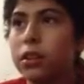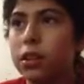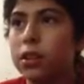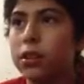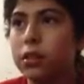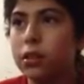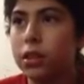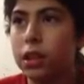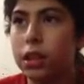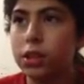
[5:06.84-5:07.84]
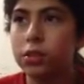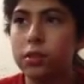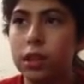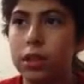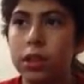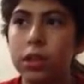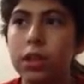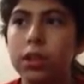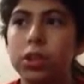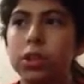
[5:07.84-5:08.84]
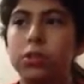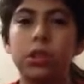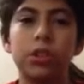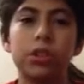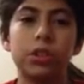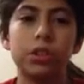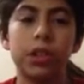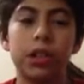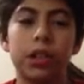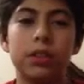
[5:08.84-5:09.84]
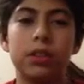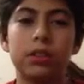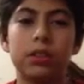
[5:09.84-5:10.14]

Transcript: and then they introduce each other, and